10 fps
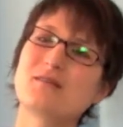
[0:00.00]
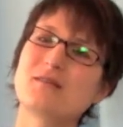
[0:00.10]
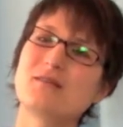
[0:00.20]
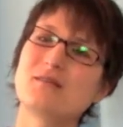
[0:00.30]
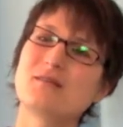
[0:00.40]

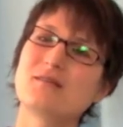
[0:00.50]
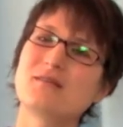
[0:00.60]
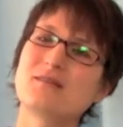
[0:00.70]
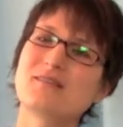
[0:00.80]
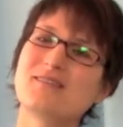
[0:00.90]

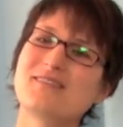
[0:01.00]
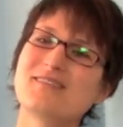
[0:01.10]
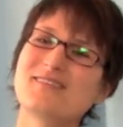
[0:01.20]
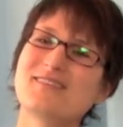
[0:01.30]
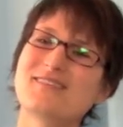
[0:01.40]

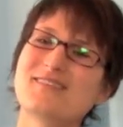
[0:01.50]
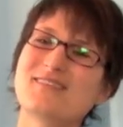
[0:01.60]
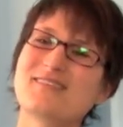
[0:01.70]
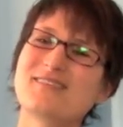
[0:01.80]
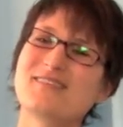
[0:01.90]
(no one is talking)